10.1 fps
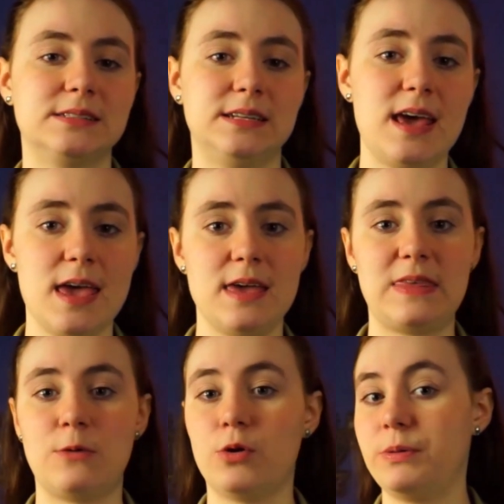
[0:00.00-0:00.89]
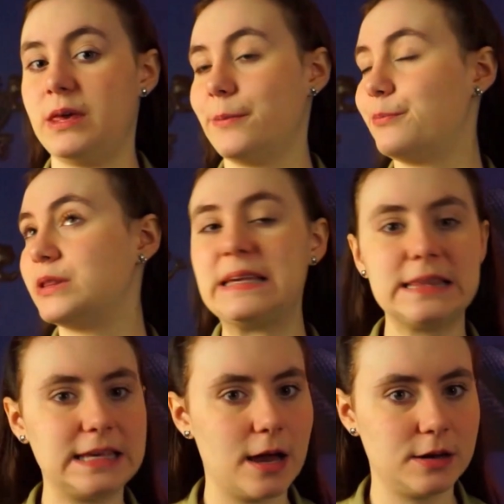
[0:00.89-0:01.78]
today that will be
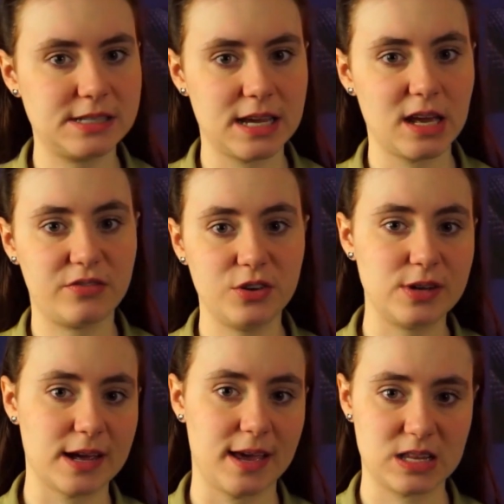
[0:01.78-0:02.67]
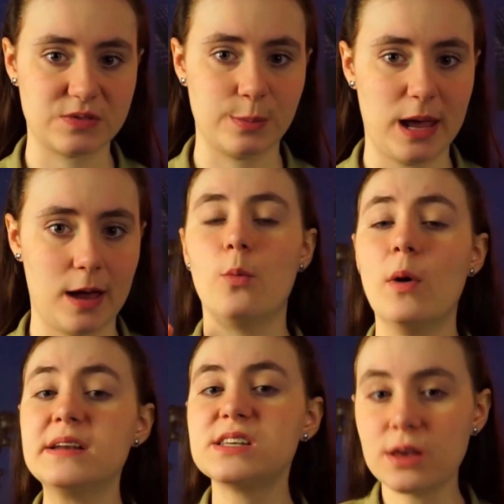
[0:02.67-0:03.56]
completely out of date a few decades from now.
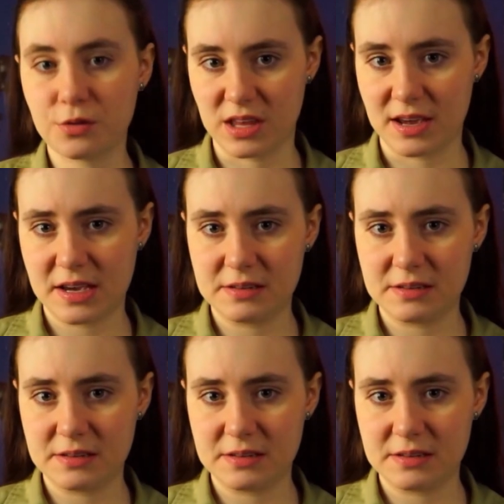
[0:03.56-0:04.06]
What do you think?